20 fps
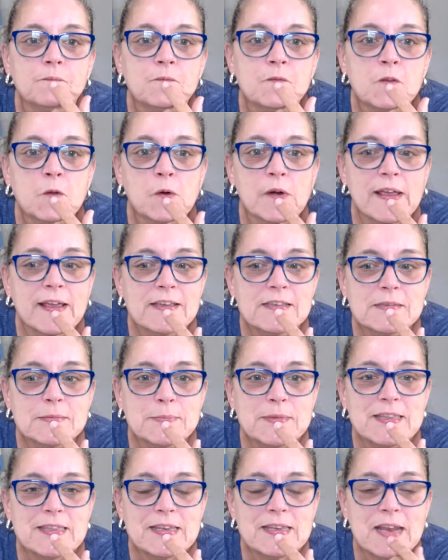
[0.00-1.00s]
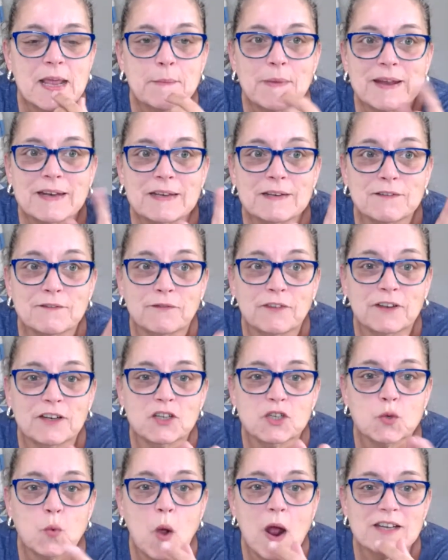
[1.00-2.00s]
Don't ask me the name. I didn't
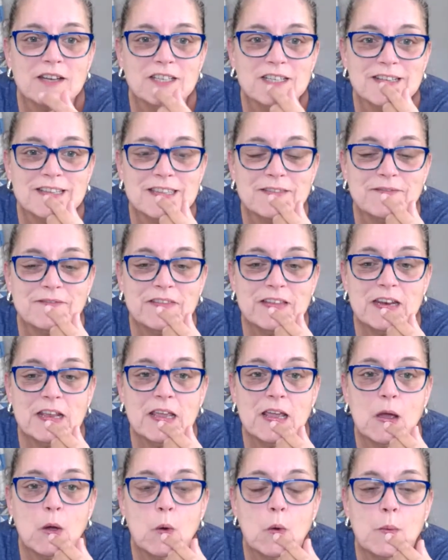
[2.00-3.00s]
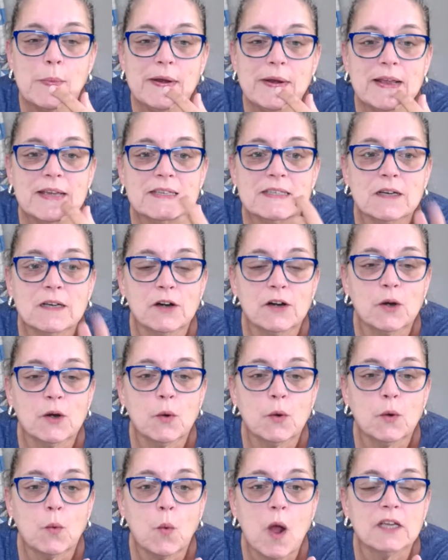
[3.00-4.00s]
finish watching the video, but I started
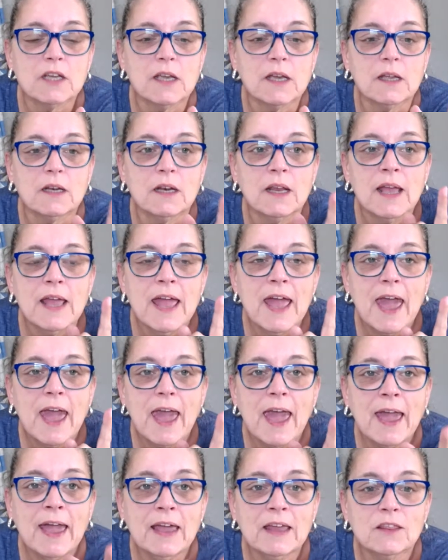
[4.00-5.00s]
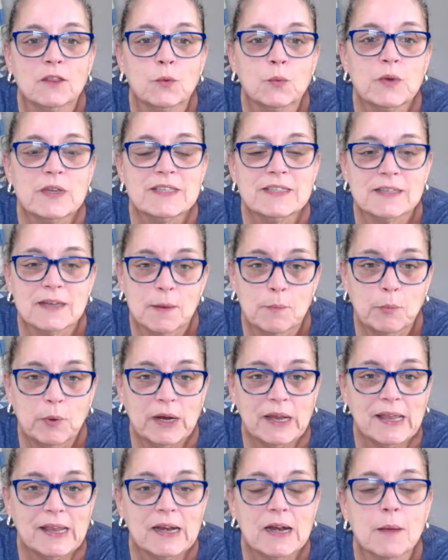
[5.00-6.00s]
watching it. And the reason I'm
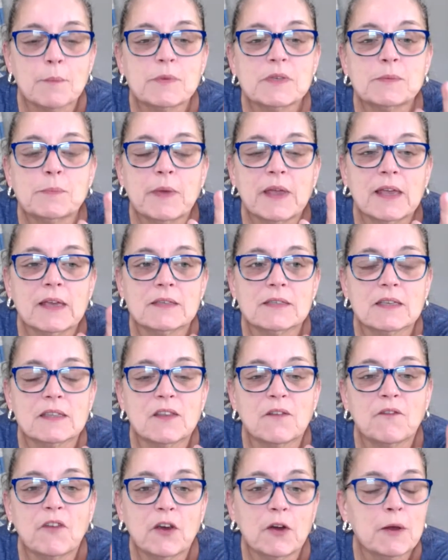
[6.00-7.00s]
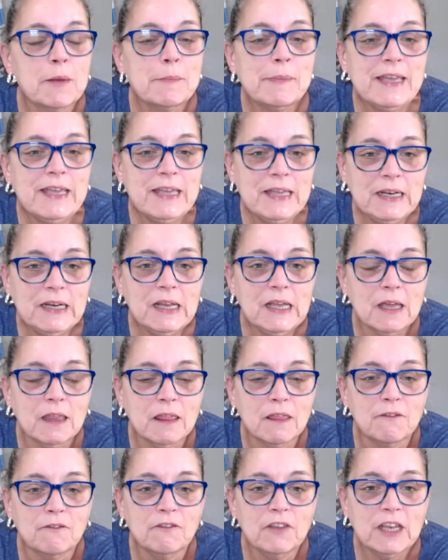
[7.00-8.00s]
bringing it up is because at the very beginning
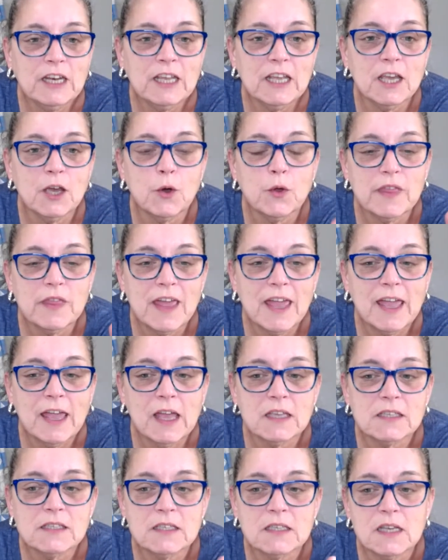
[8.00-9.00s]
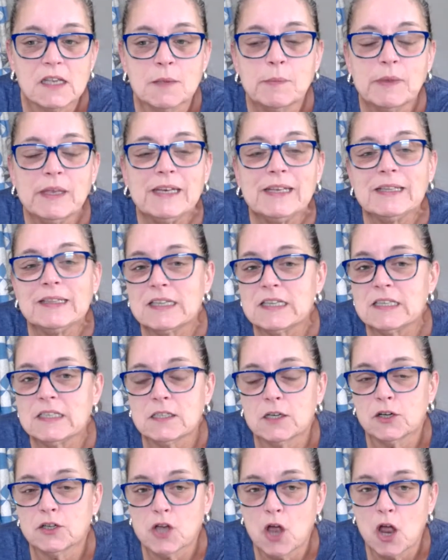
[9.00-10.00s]
of the video, they immediately
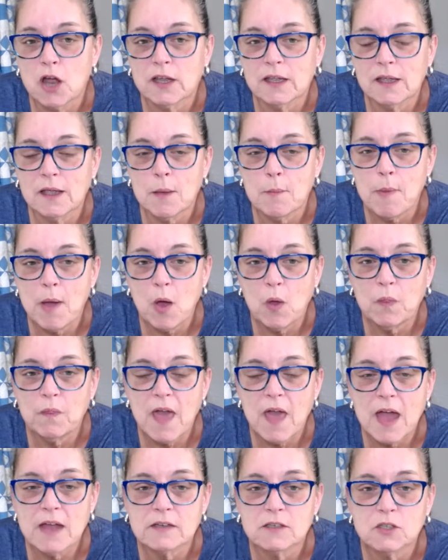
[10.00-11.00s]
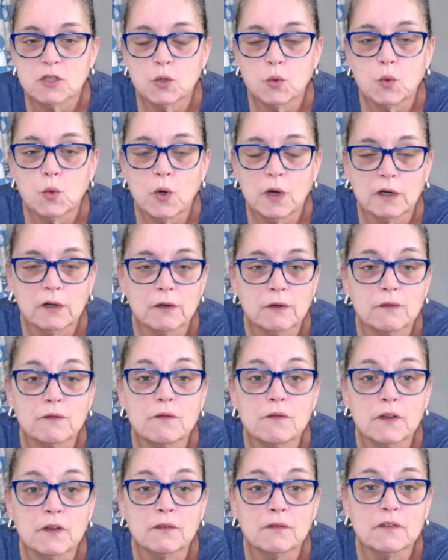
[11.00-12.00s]
start talking about that
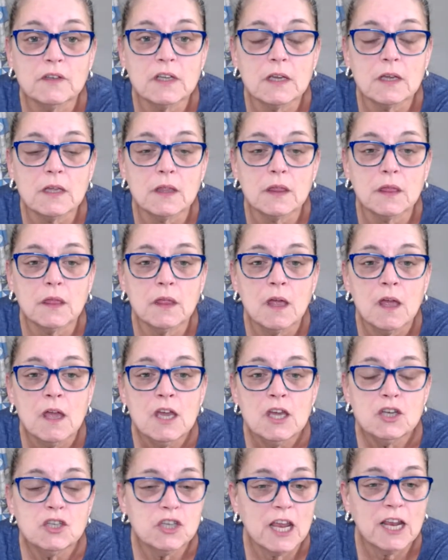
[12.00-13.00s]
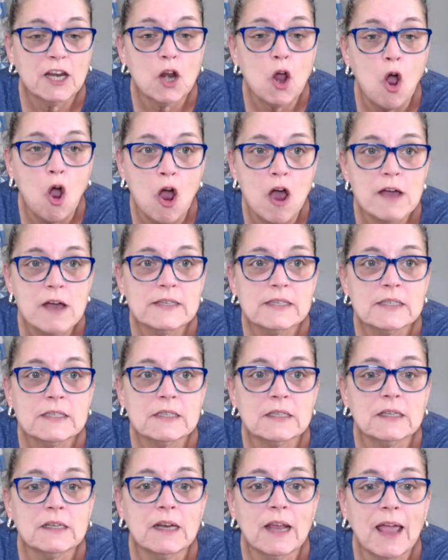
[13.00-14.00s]
250th Jane
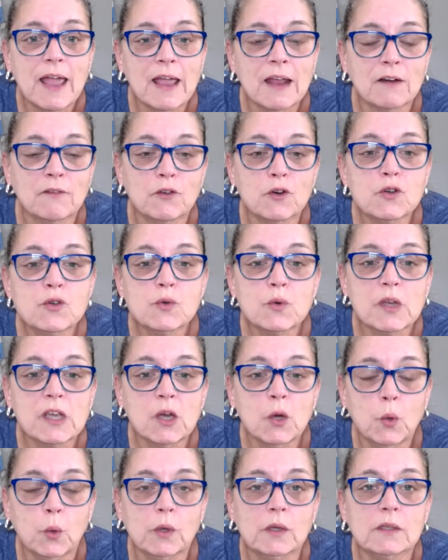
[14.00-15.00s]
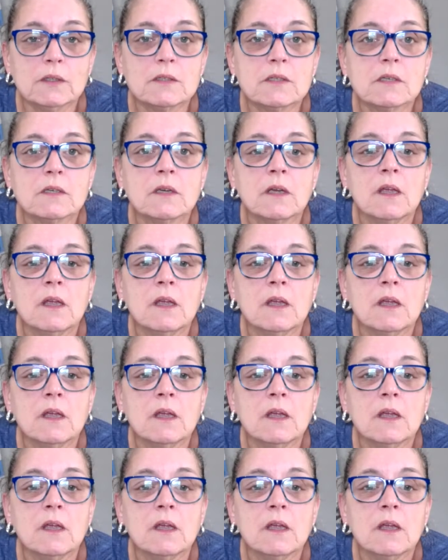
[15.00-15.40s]
Austen anniversary quilt